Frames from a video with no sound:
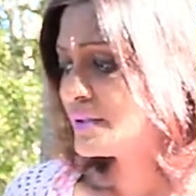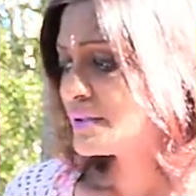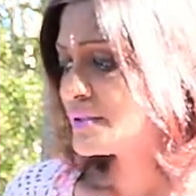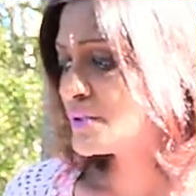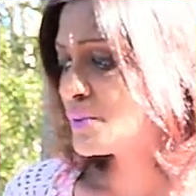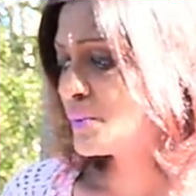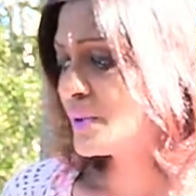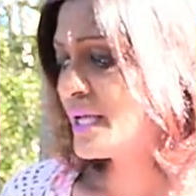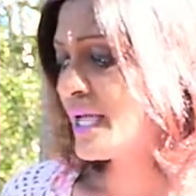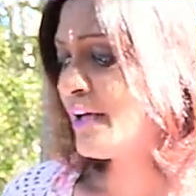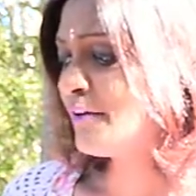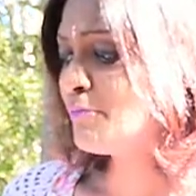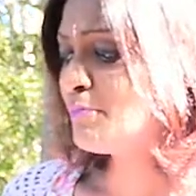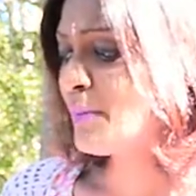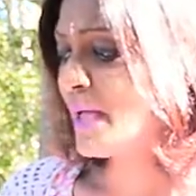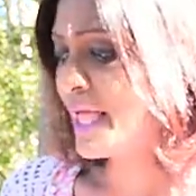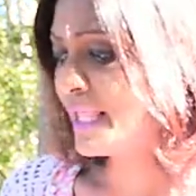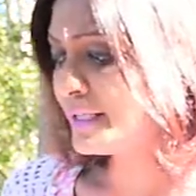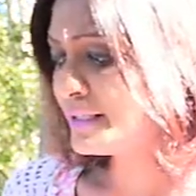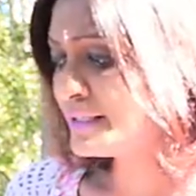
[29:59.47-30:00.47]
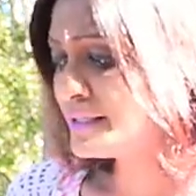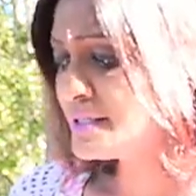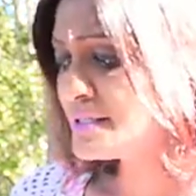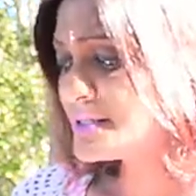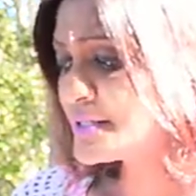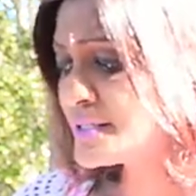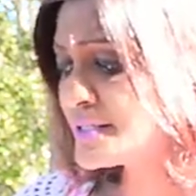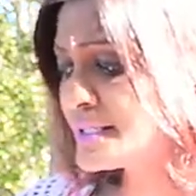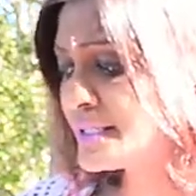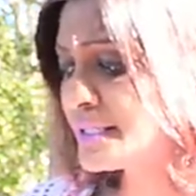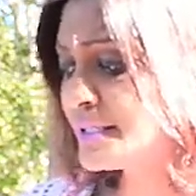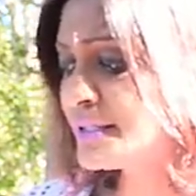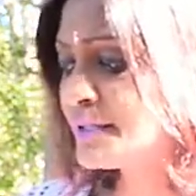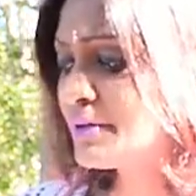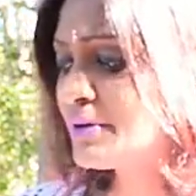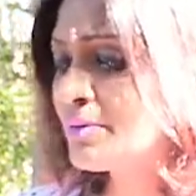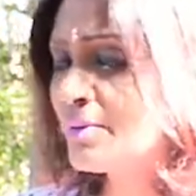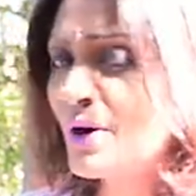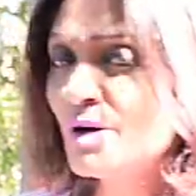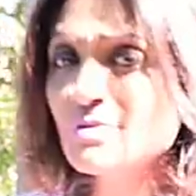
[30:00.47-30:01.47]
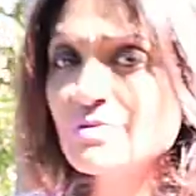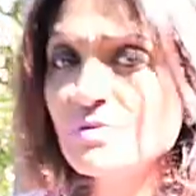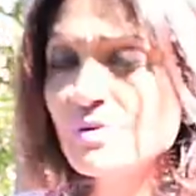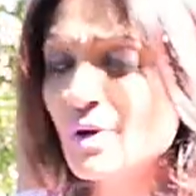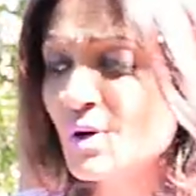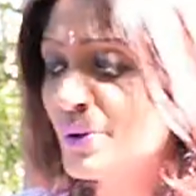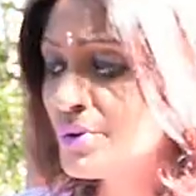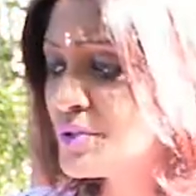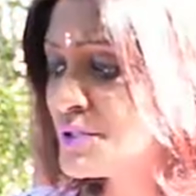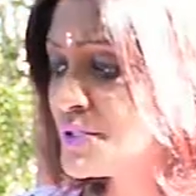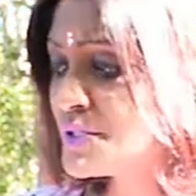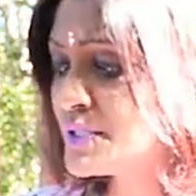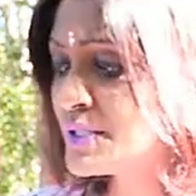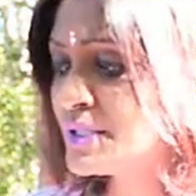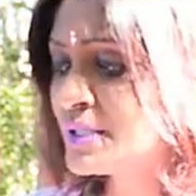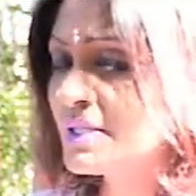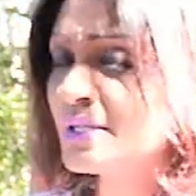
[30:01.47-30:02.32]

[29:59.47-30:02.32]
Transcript: So we have balance, crossroads,